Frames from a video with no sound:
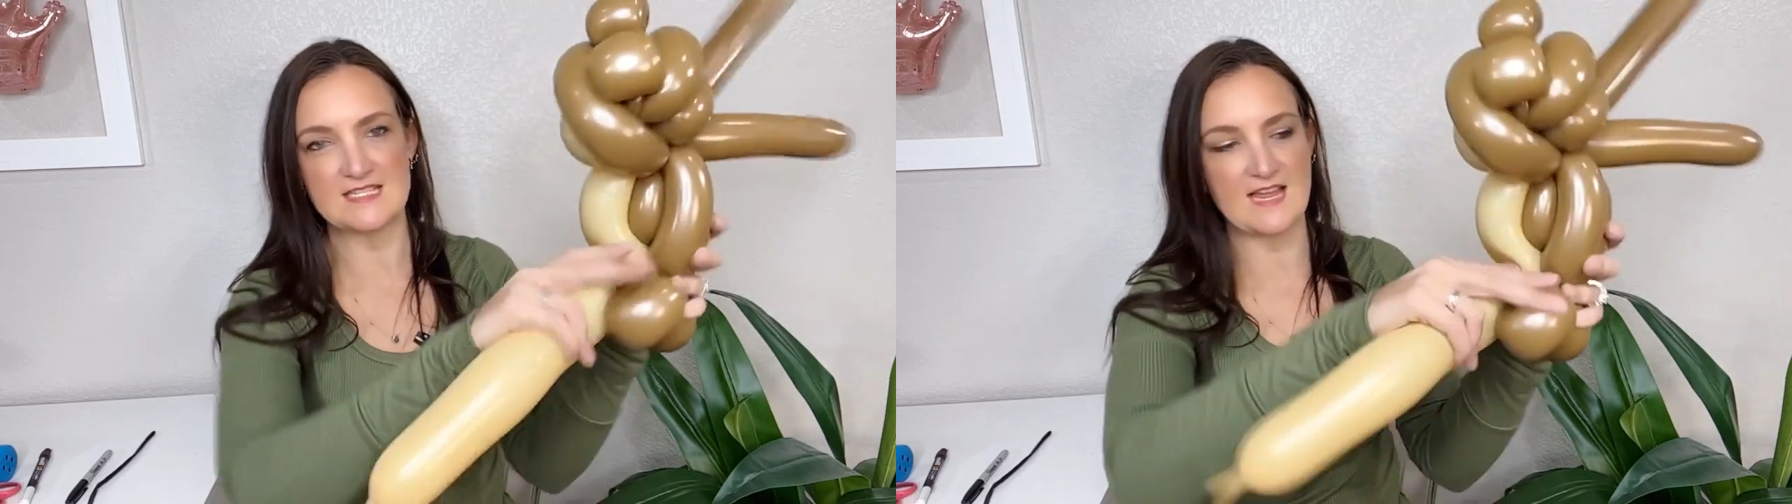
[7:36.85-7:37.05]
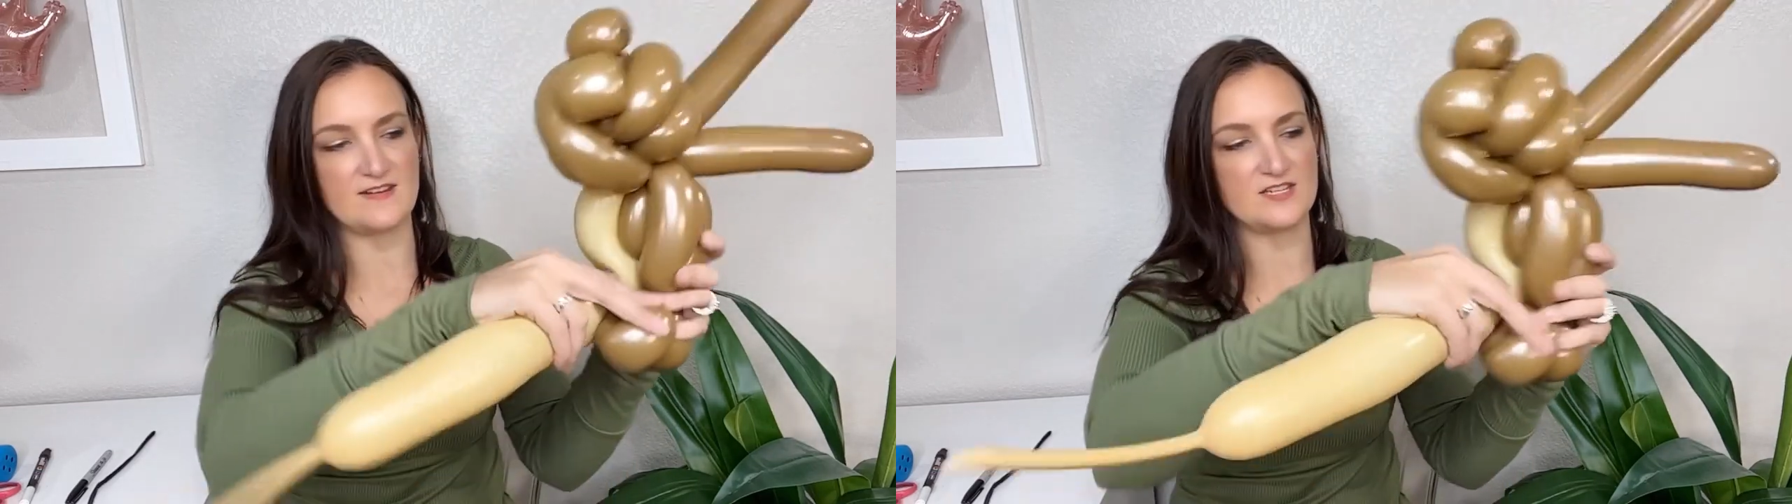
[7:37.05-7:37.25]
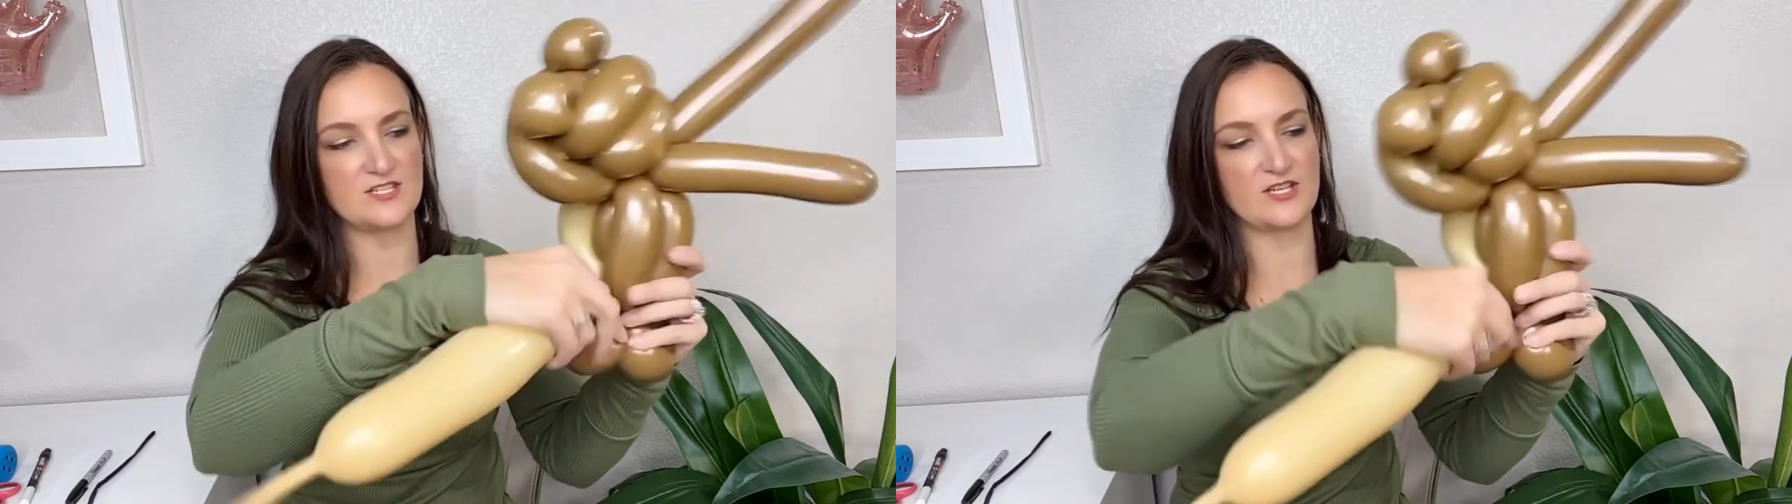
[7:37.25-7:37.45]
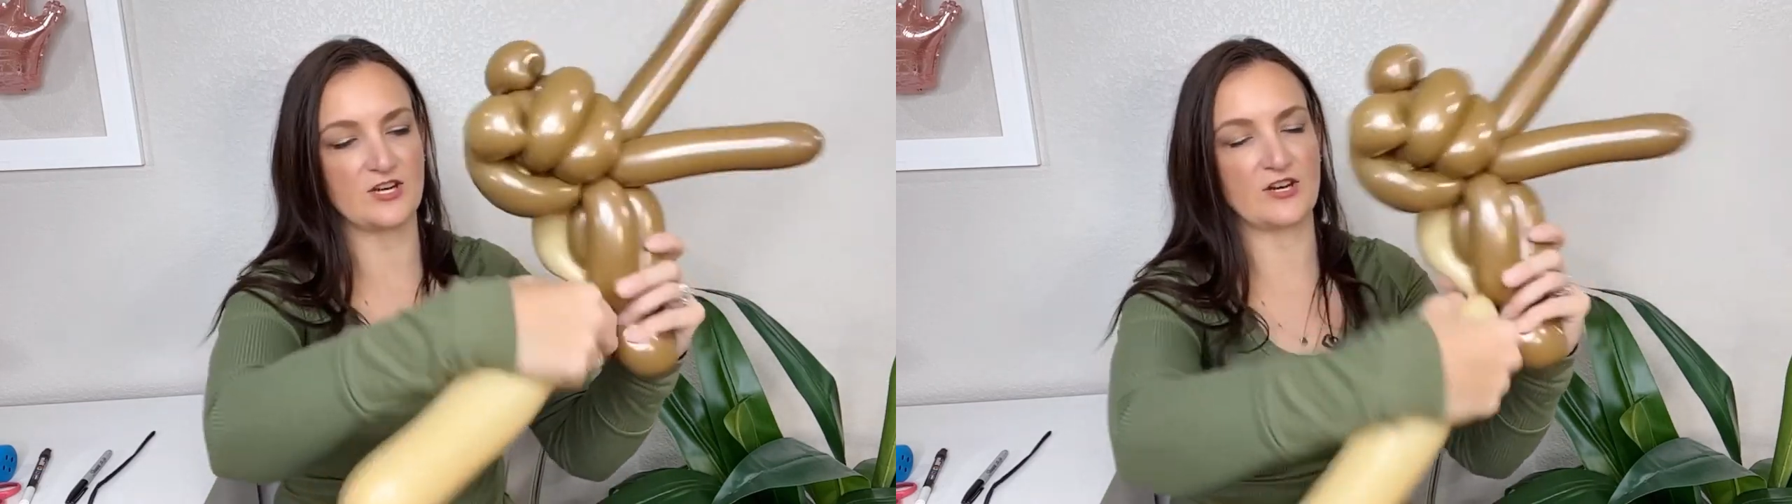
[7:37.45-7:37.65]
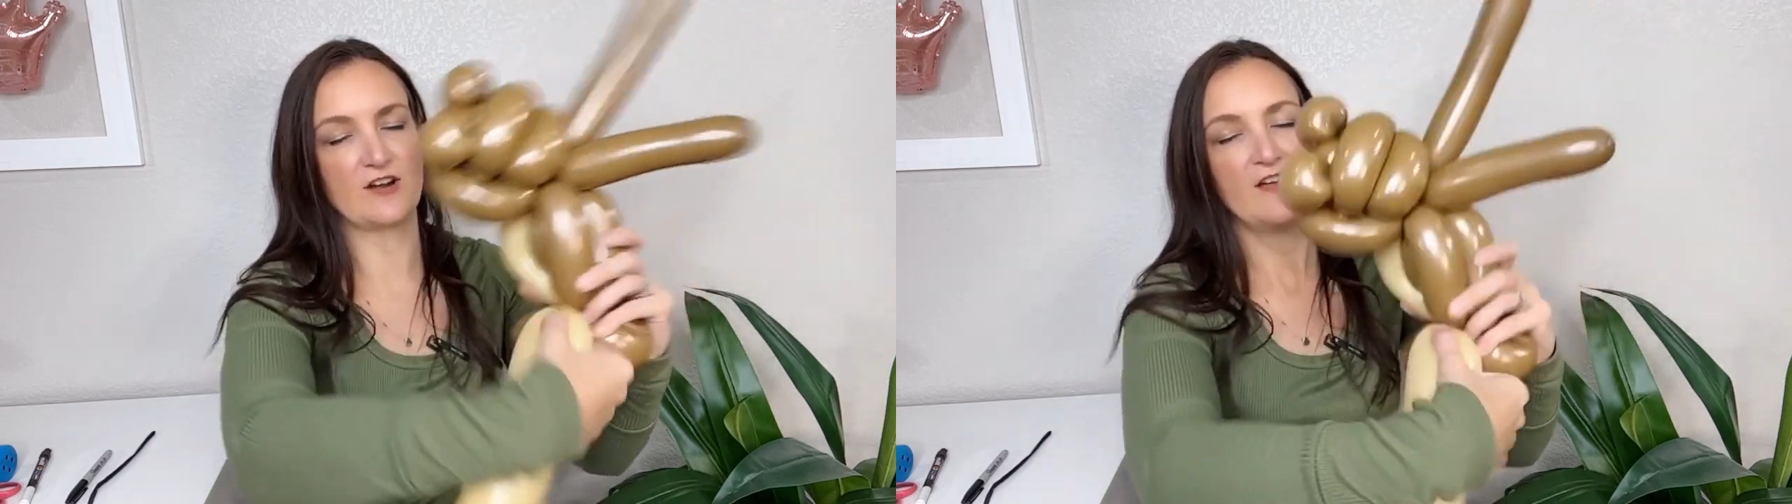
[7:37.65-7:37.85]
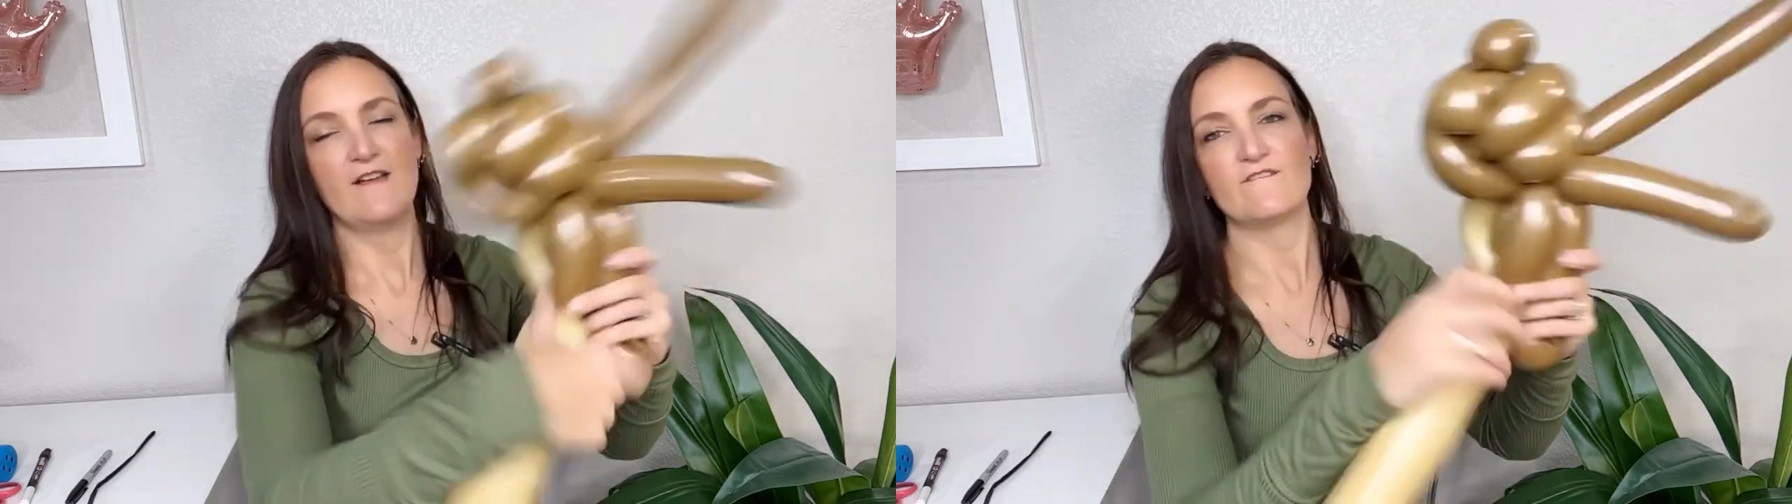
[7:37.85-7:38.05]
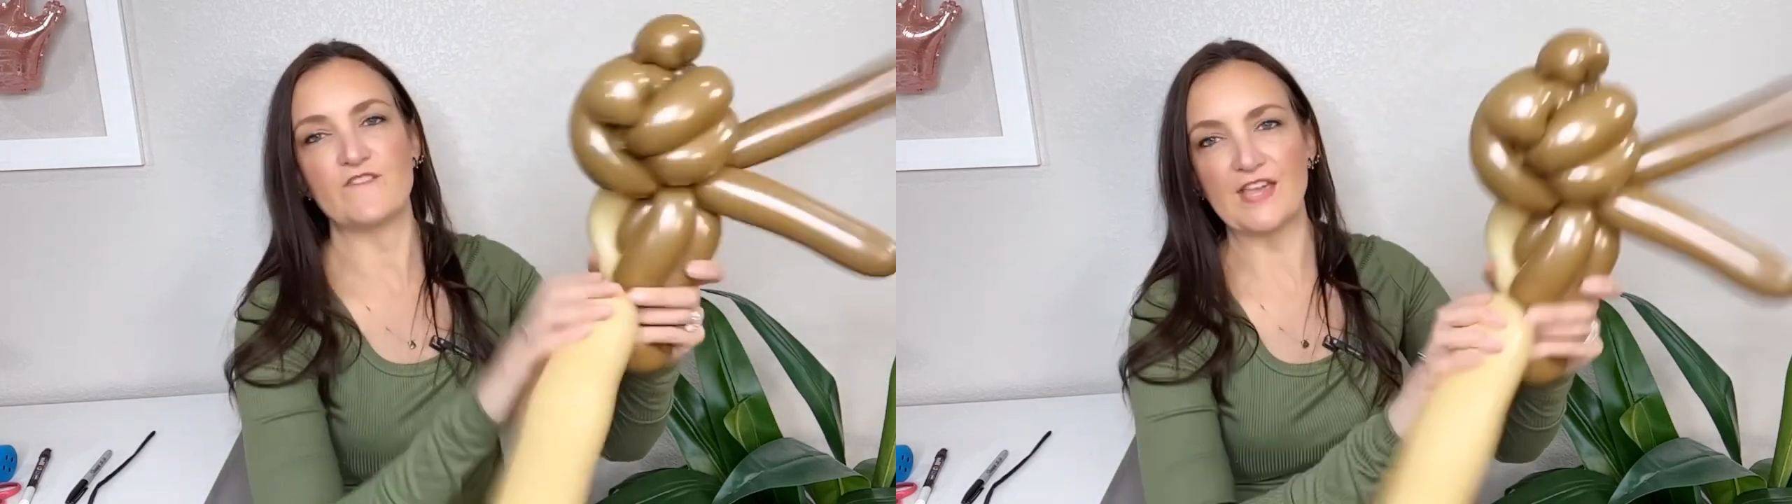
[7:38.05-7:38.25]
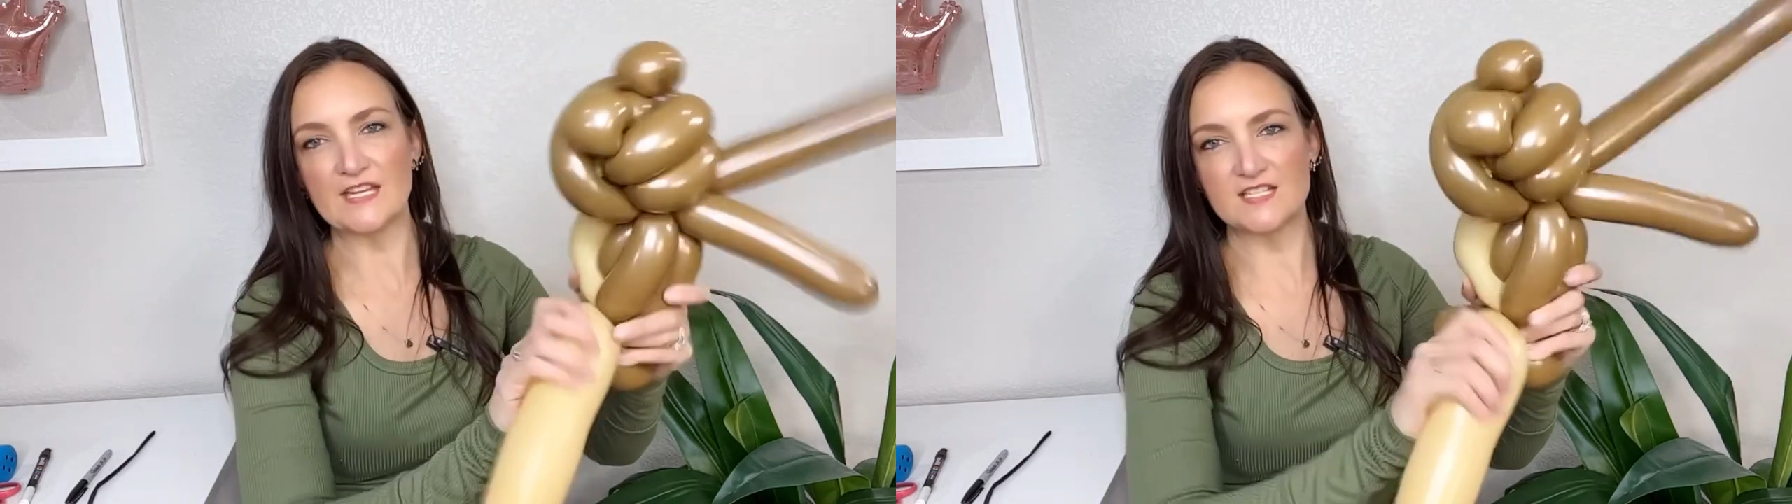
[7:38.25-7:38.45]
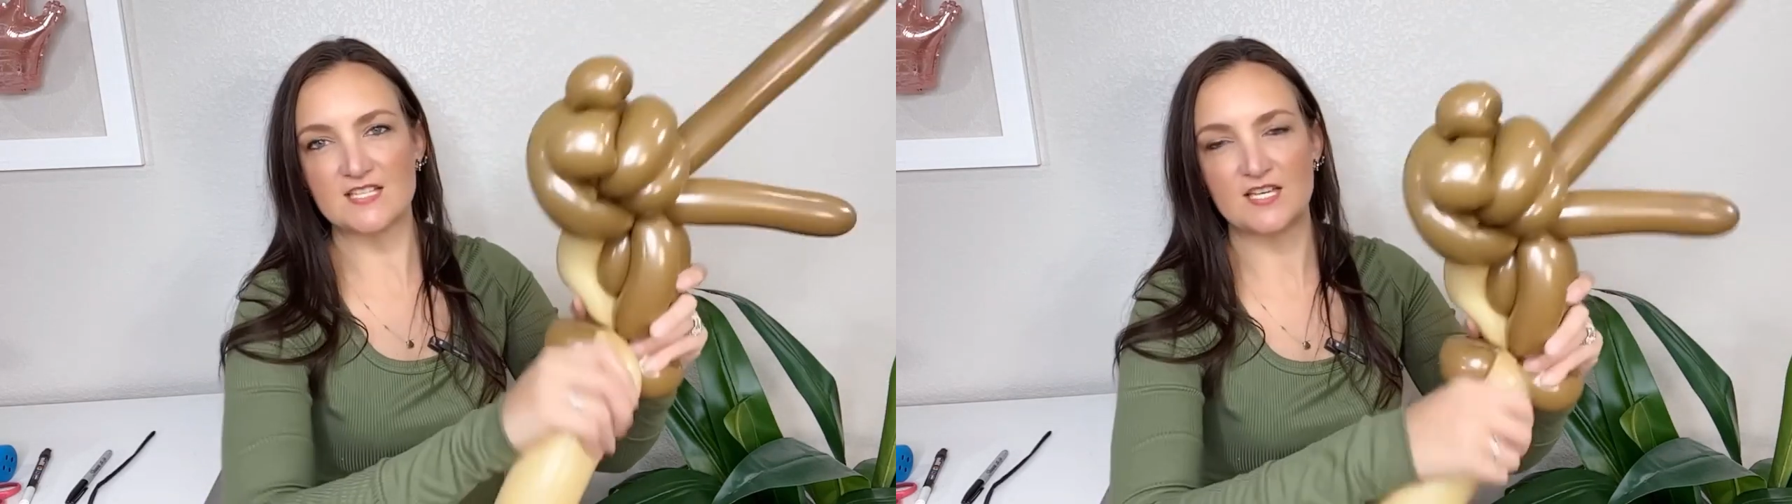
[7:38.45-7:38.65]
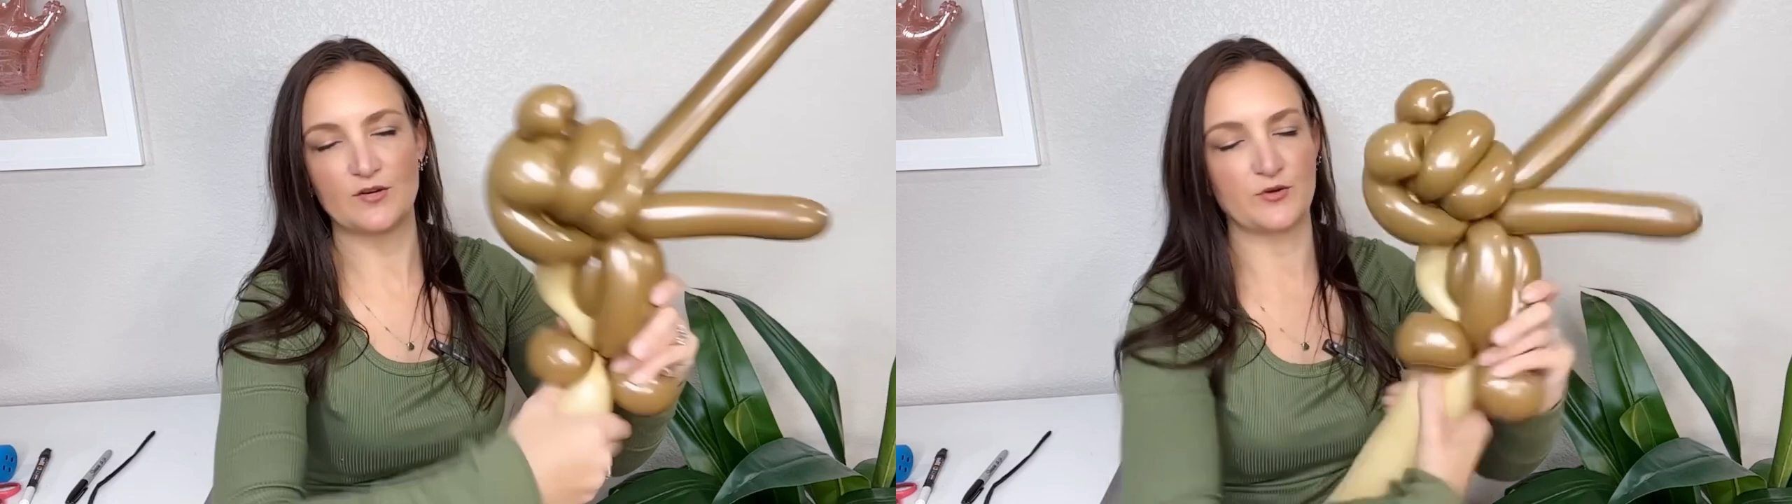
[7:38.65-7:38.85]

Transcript: down into your feet